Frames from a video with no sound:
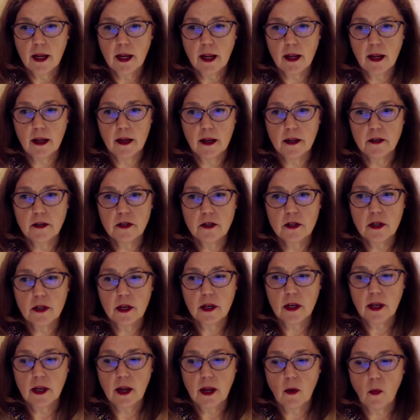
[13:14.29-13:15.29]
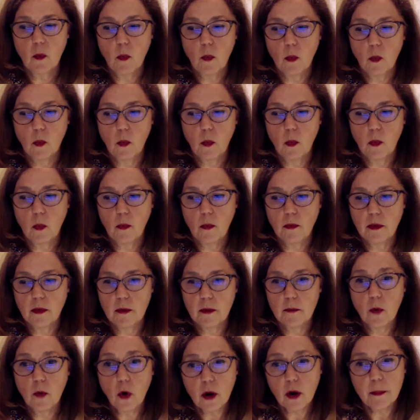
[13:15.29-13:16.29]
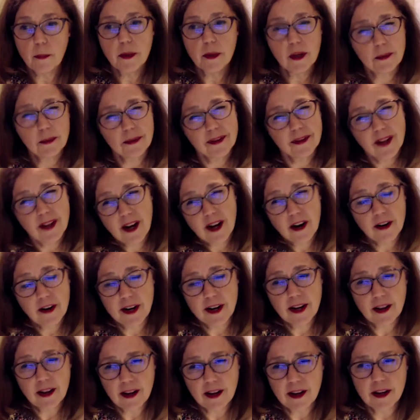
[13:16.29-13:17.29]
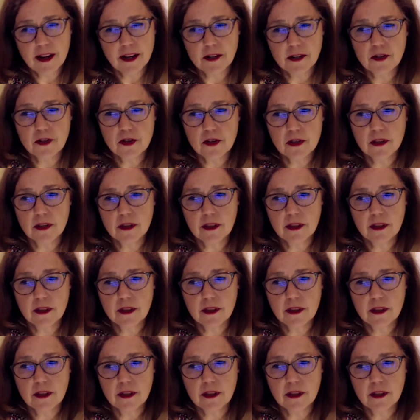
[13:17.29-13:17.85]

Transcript: And the more people are engaged,